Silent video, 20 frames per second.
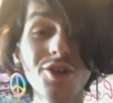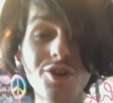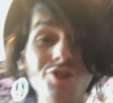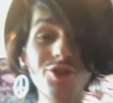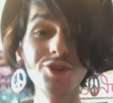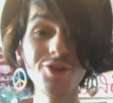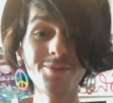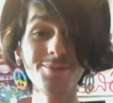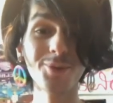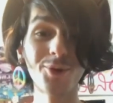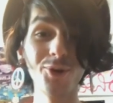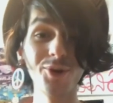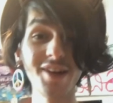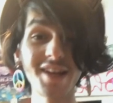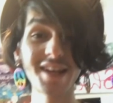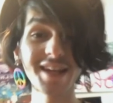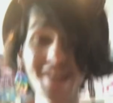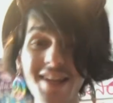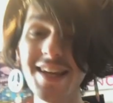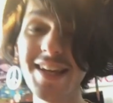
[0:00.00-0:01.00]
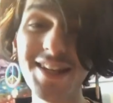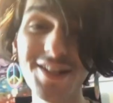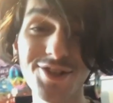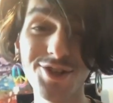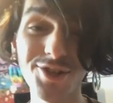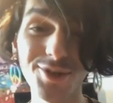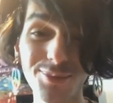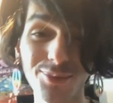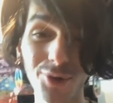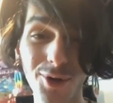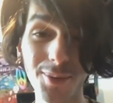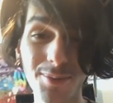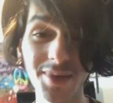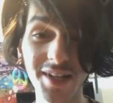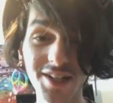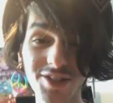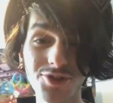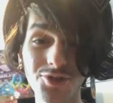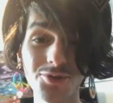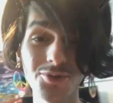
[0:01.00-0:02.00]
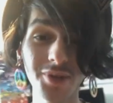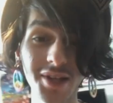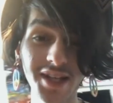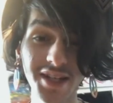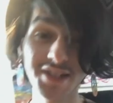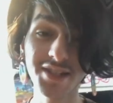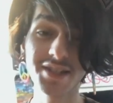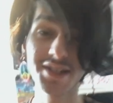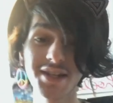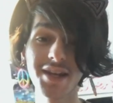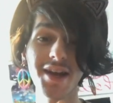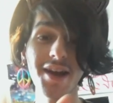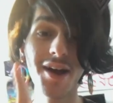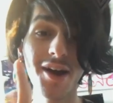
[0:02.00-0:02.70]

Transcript: Good morning, it's your boy Pink Shoelace.